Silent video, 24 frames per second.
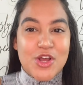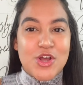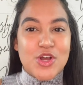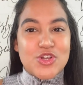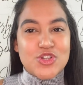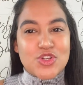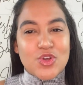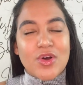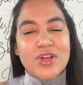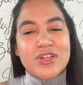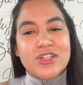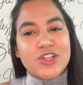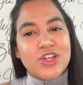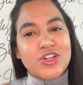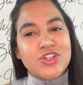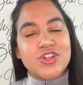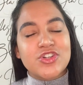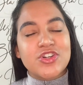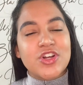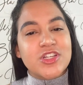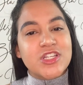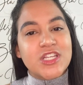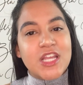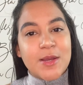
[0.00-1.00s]
So it's good to
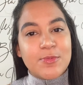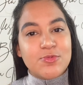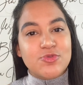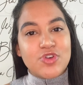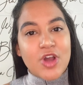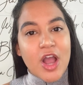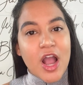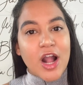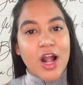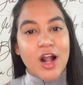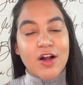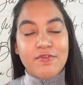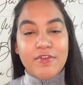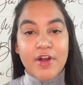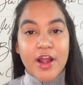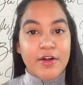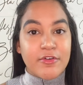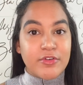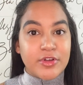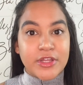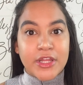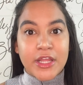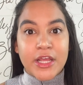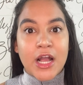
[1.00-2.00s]
just keep track of
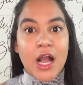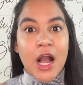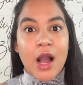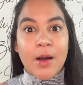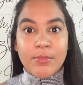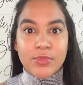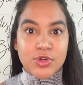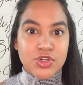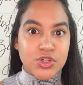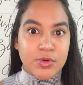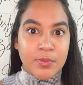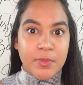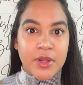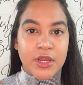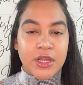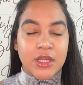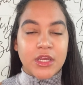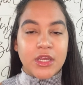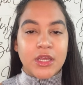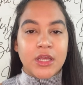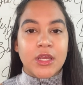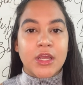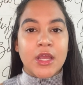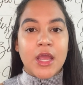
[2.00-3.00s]
everything, how much you're
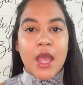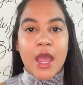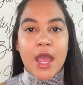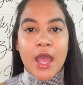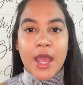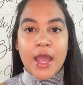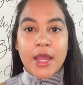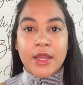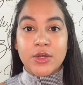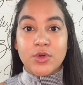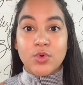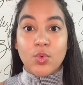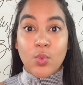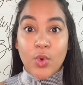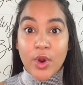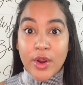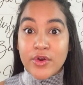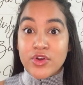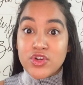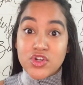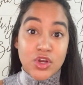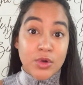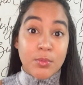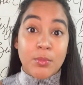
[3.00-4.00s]
making and where
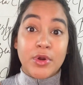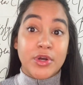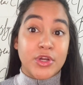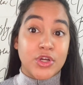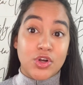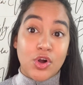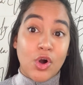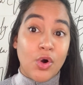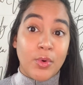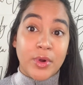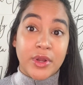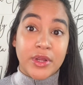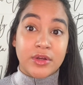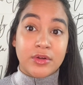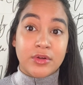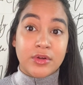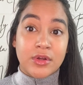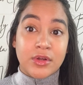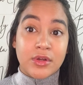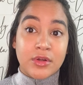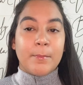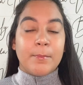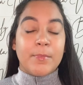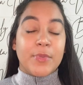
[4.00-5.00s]
your money going.
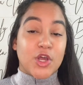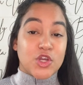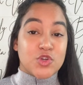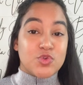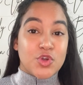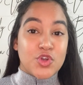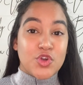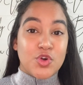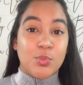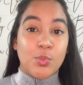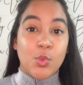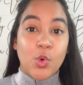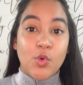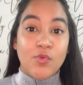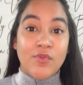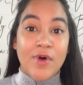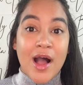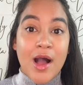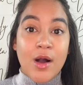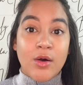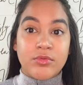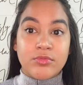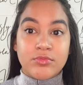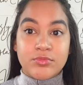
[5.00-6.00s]
Because when you move
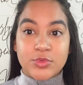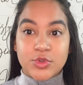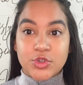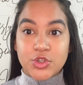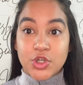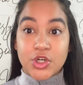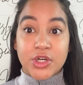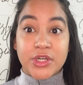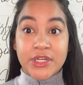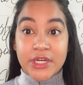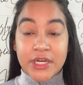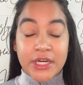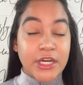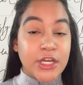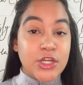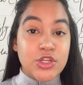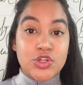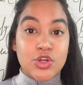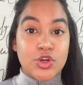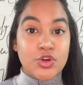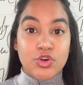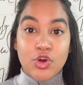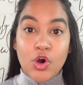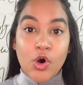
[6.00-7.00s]
out, you're going to need
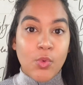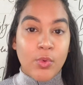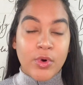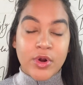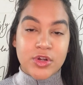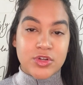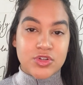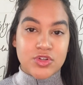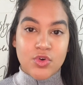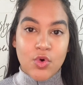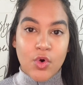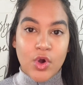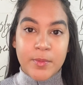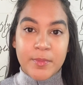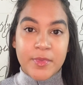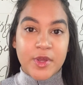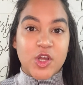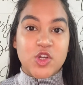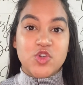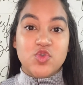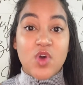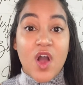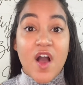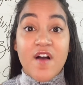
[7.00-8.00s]
to know where it's going
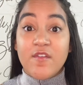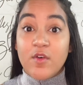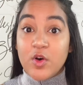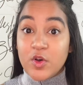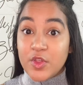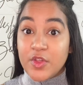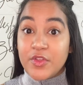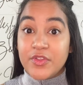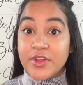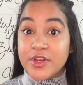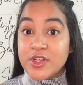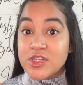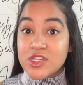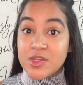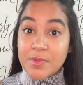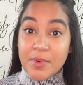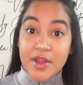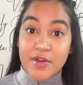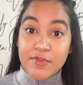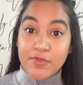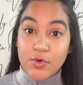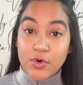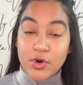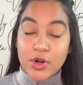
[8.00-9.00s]
because you have other things to pay
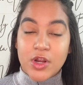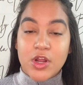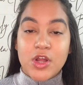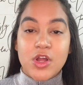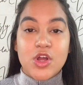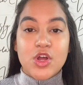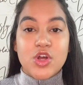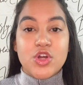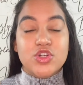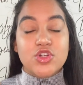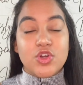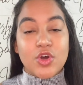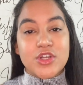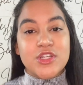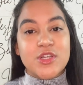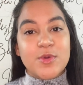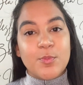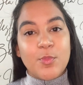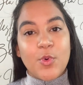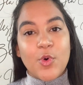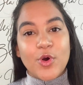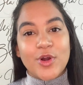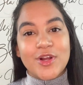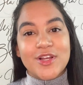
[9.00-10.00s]
for. So it's
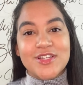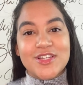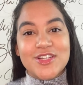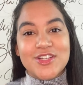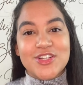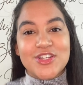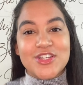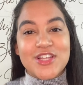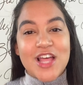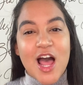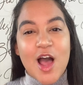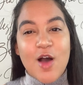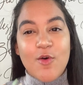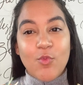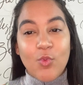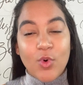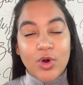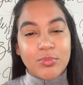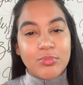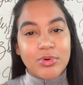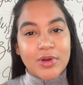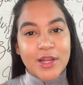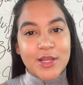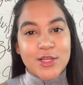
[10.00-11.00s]
important to just have
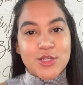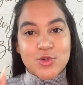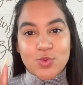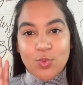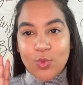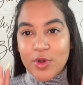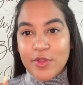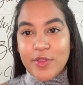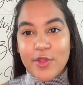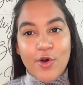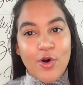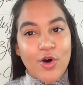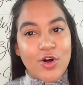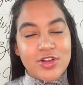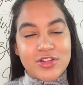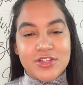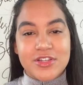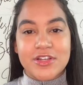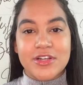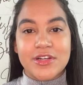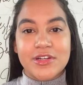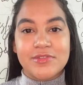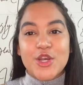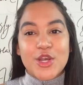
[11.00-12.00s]
one place where they all
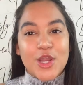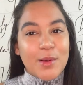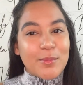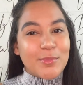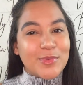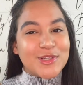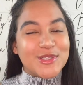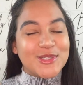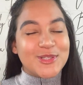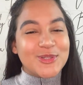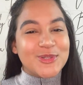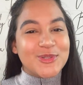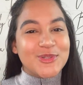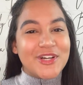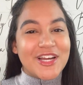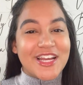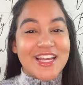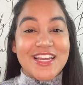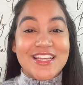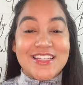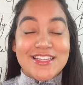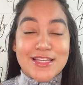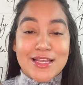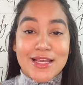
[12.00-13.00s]
sit. Number 2
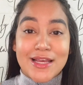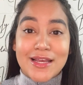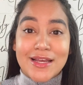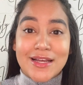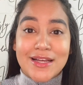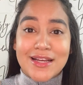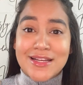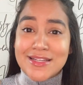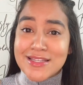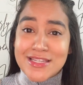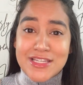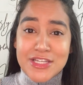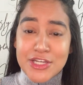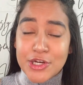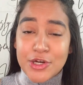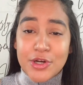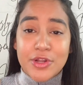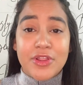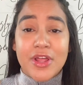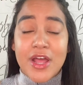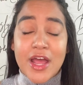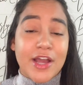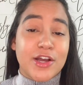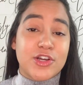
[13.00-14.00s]
is consider
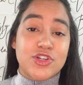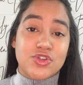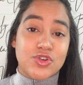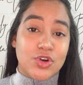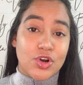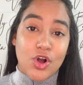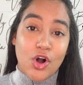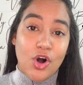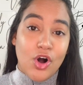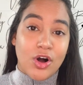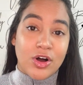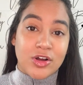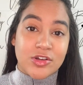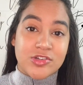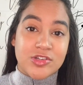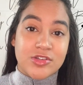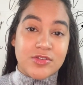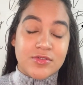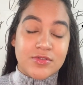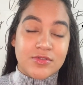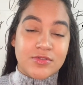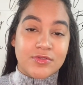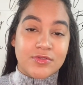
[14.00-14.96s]
the extra cost.